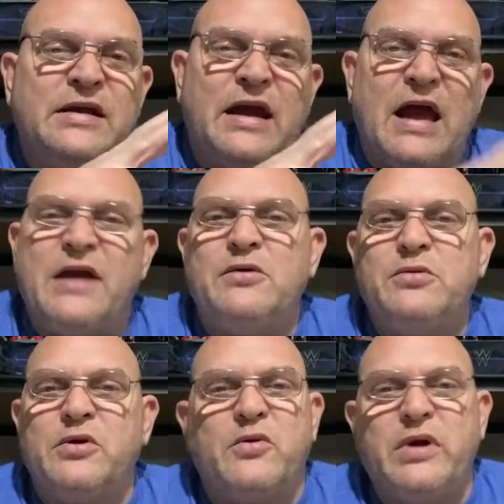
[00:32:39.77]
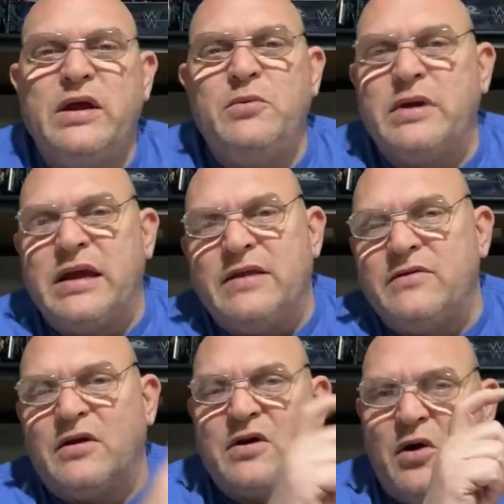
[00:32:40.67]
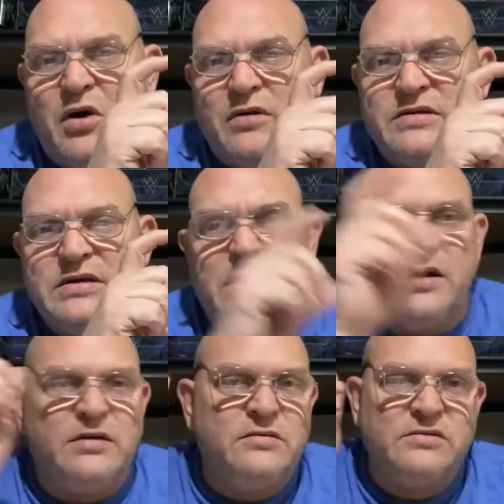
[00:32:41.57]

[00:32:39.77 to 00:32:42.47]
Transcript: I don't agree with getting the cards in there.